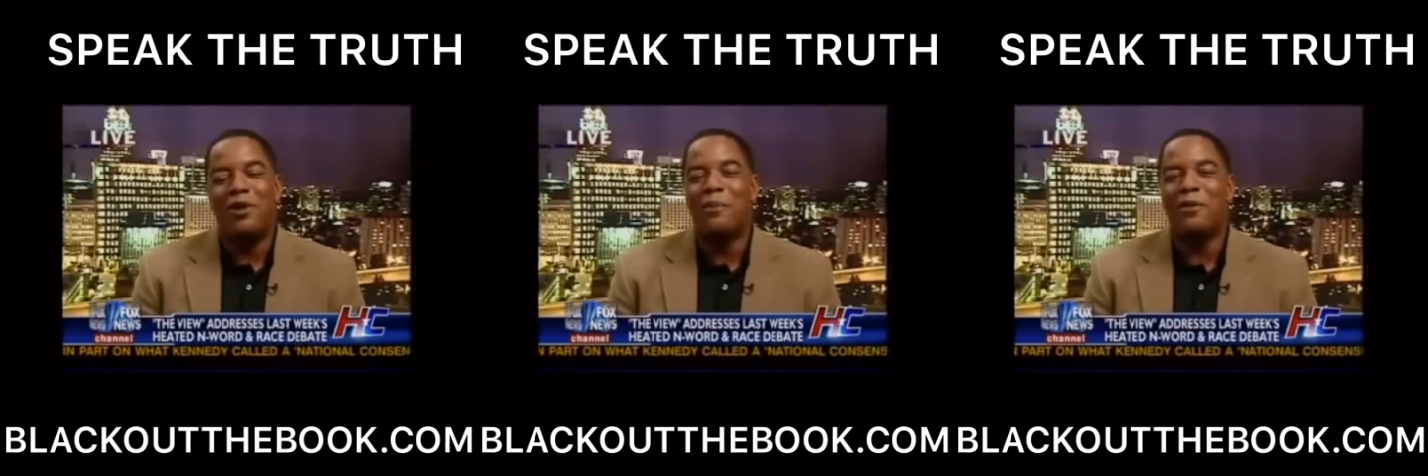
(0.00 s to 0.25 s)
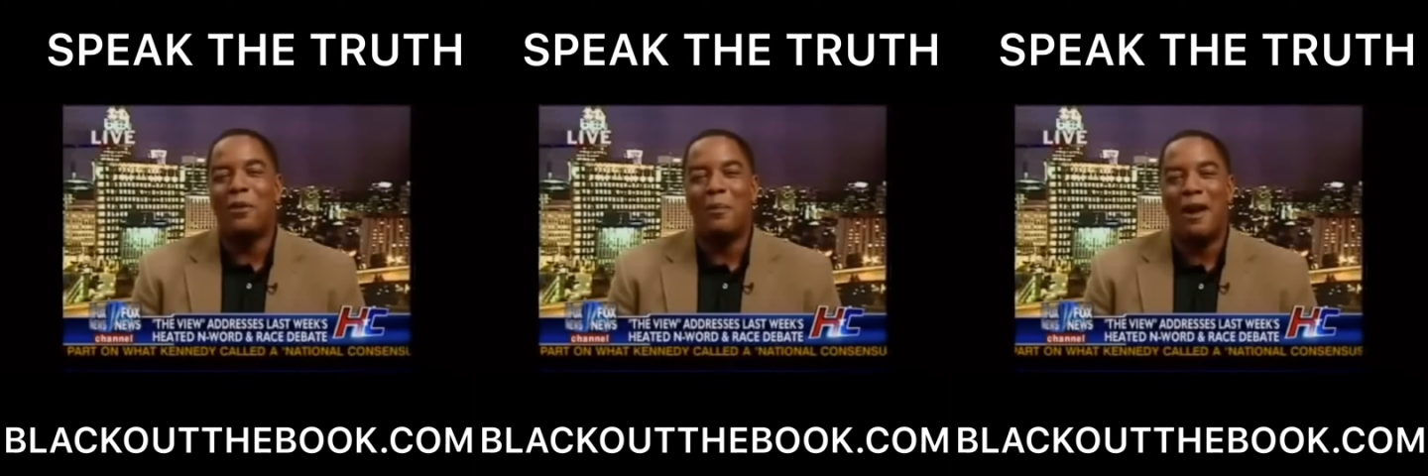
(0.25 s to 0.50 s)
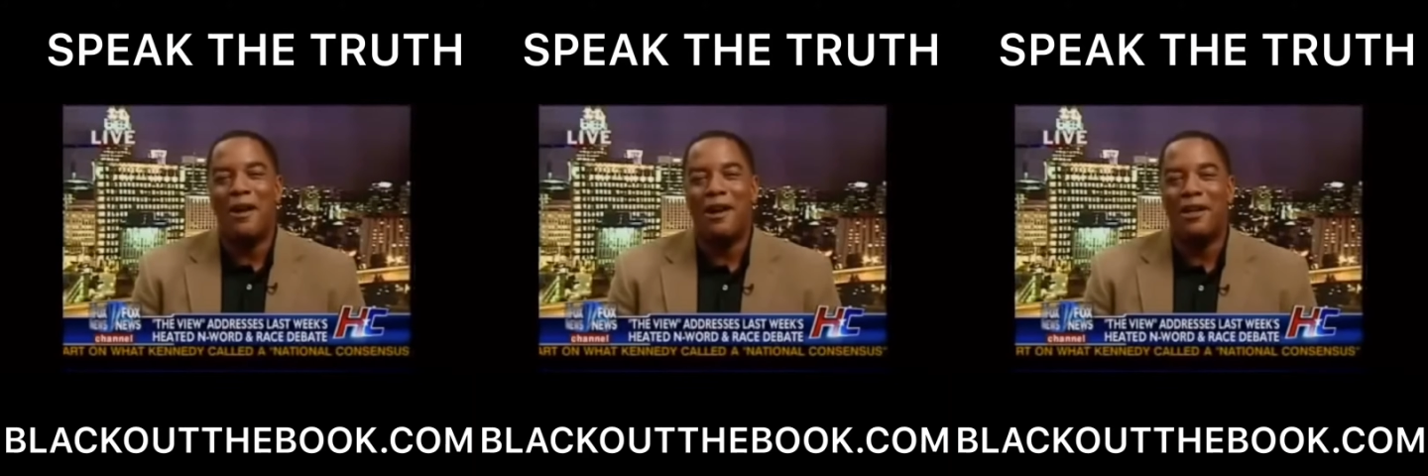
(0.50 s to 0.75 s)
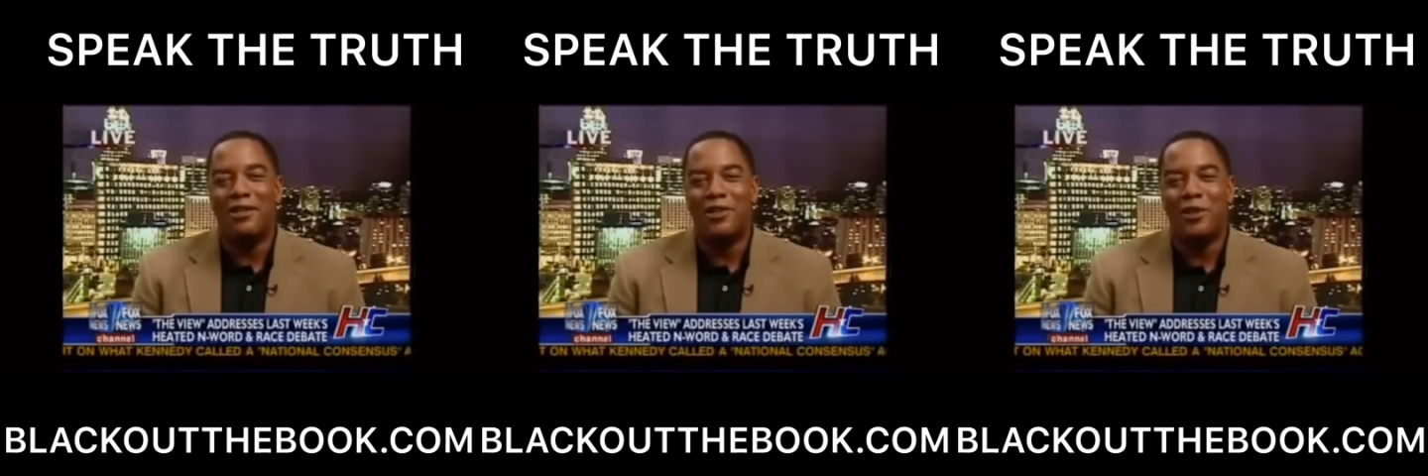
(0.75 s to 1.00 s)
corporate
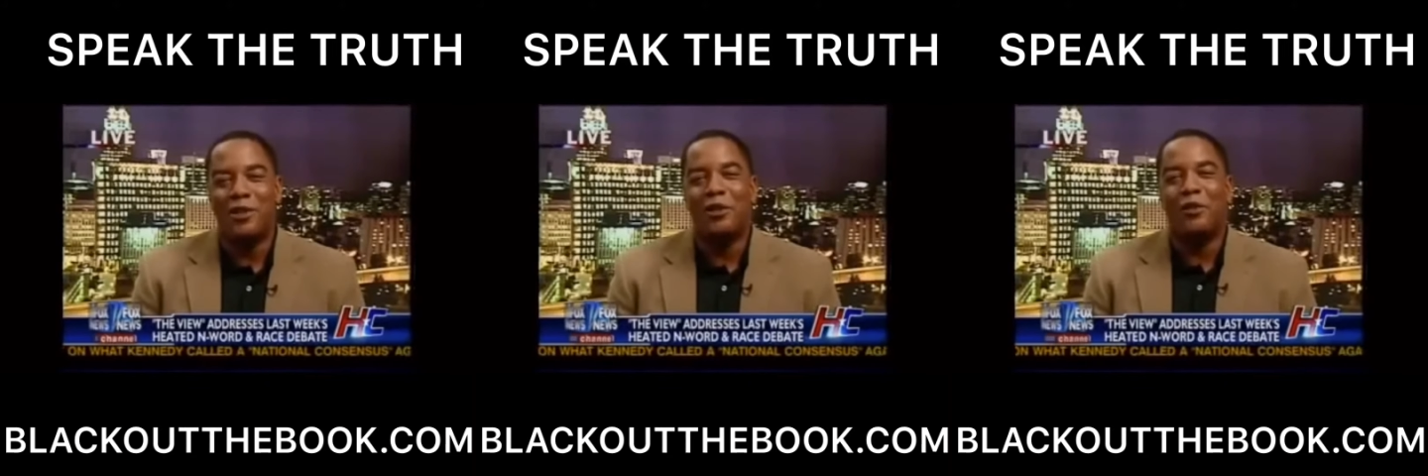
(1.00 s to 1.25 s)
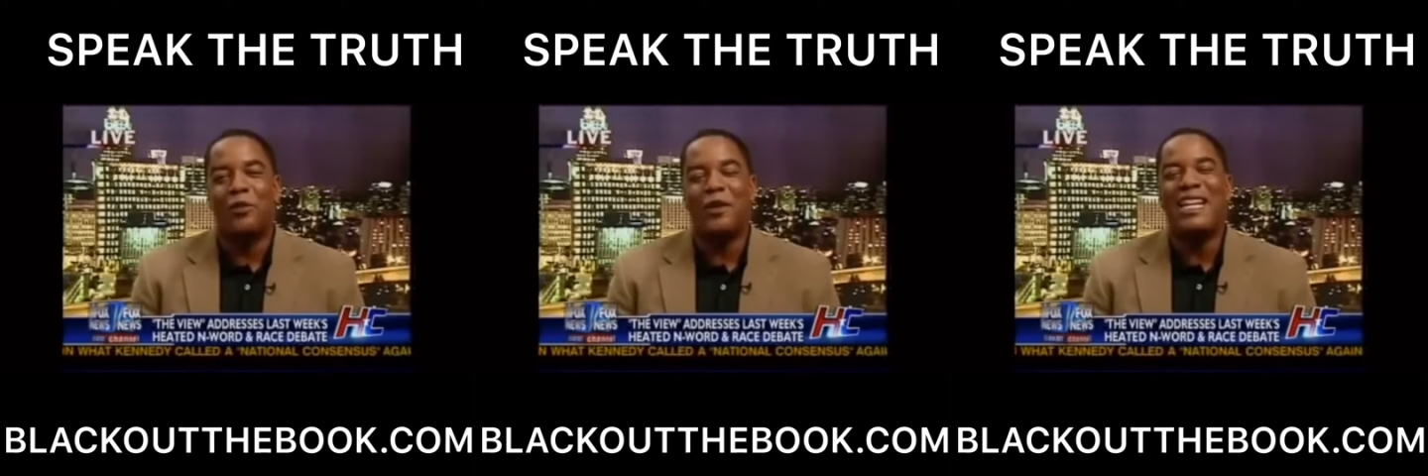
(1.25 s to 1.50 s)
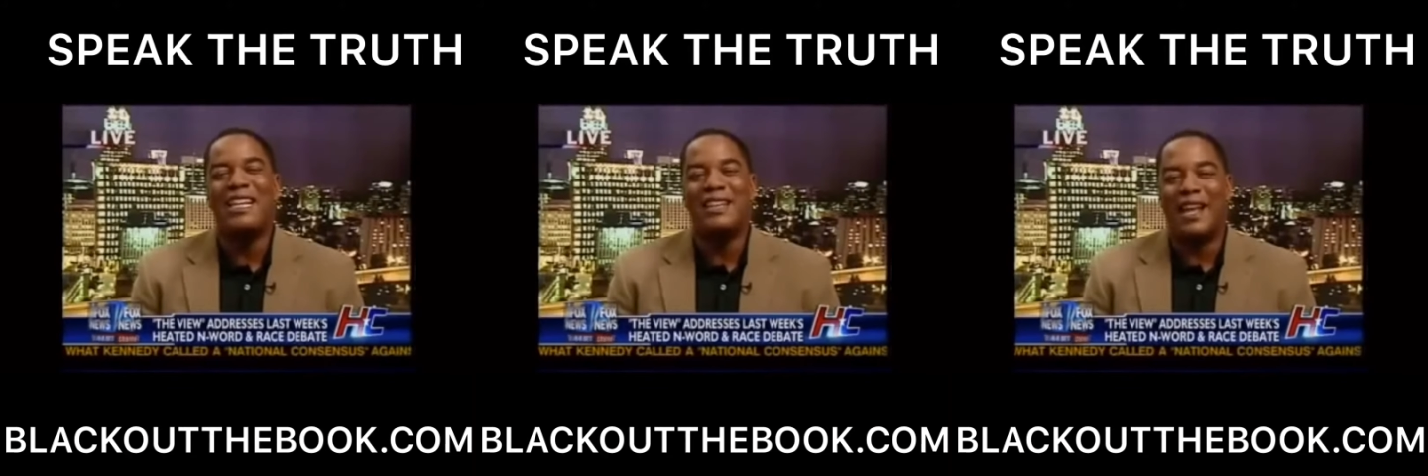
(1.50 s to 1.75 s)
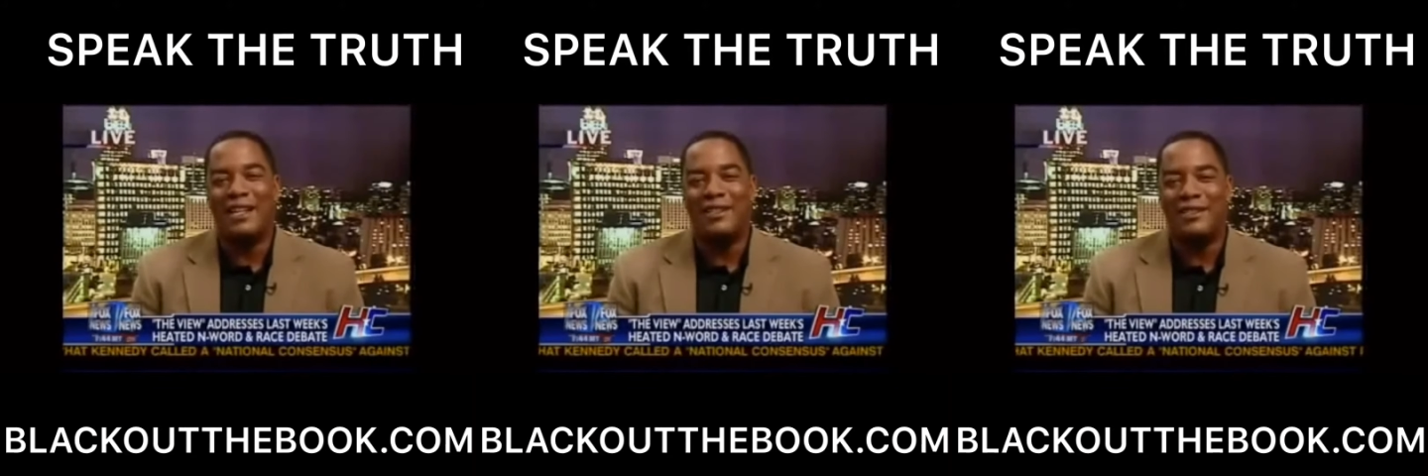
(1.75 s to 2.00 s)
America sort of
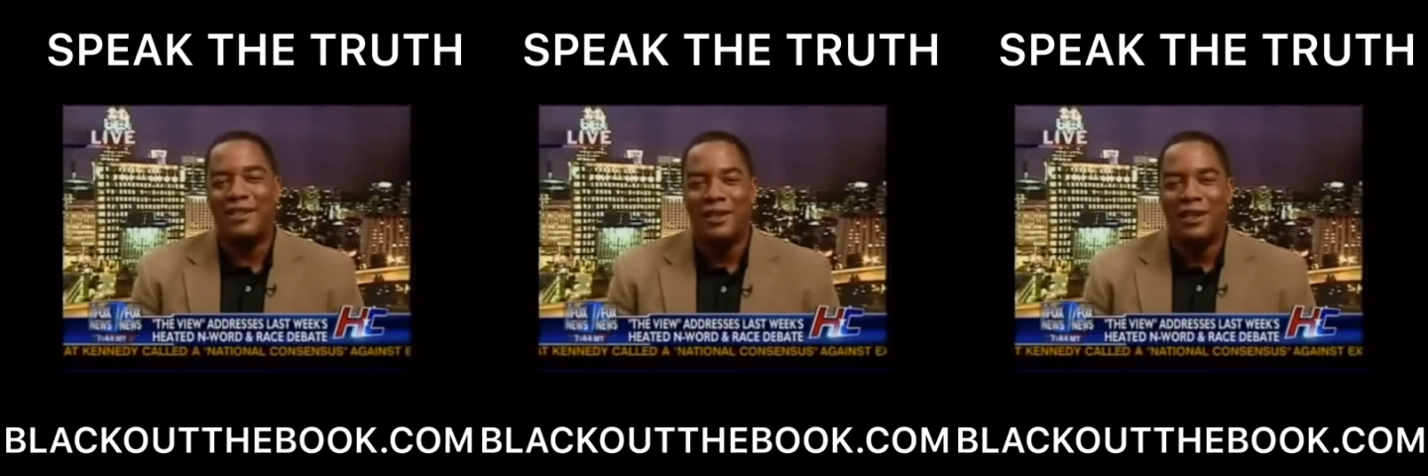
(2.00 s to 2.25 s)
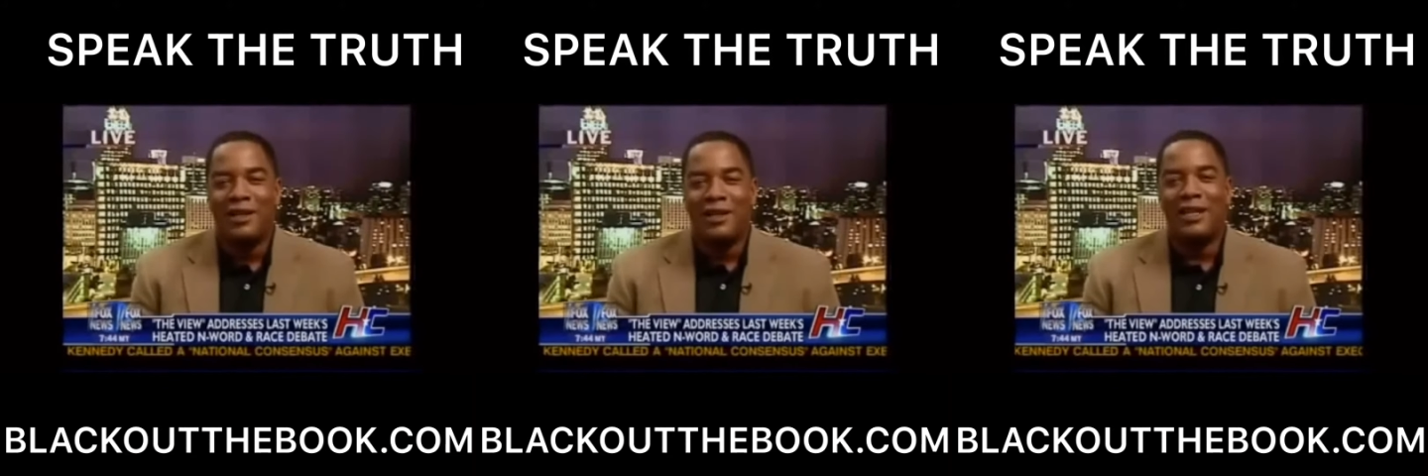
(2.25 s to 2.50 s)
green lights